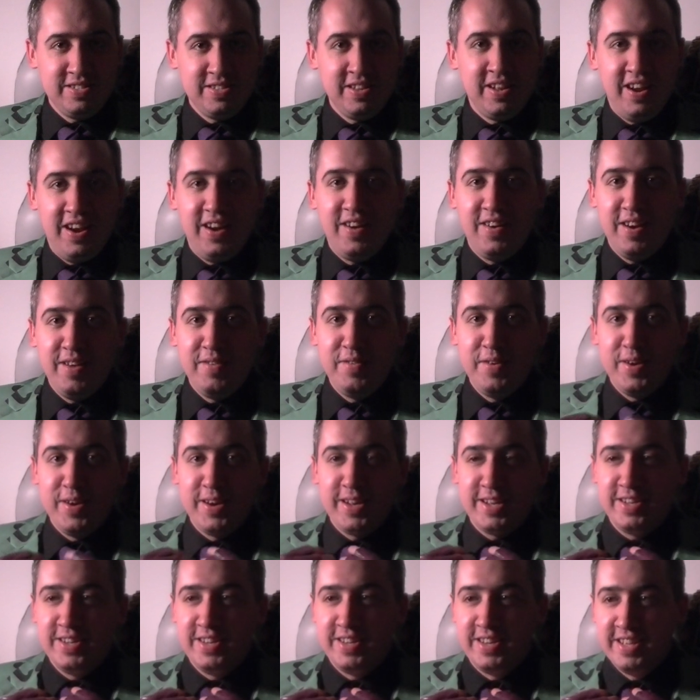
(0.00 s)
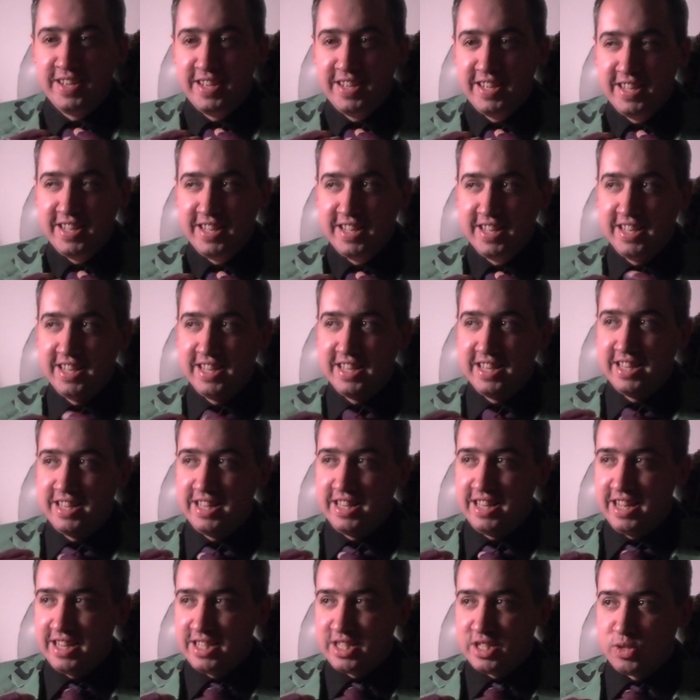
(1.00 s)
All right, very good.
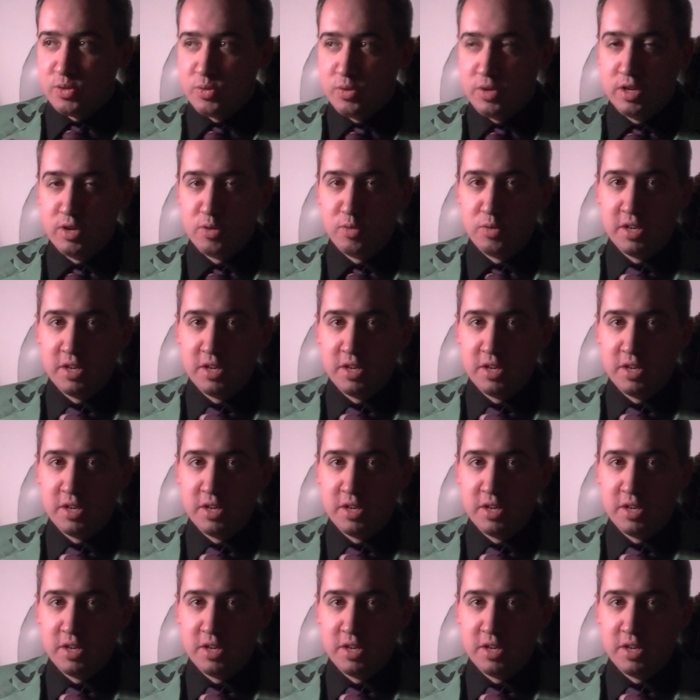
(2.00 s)
That's the real